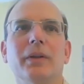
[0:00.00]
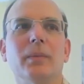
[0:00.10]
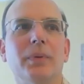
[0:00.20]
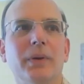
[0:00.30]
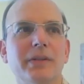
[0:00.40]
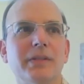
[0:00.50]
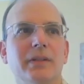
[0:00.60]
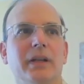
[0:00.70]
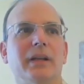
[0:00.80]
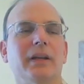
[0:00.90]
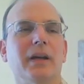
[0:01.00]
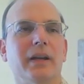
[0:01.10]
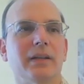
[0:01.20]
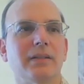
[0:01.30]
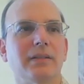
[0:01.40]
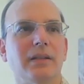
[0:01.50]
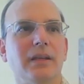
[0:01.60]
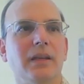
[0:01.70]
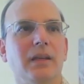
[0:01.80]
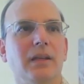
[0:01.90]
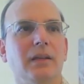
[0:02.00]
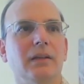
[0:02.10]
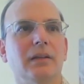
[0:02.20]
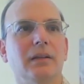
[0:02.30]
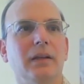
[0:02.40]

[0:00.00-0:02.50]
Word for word: the person that can kind of see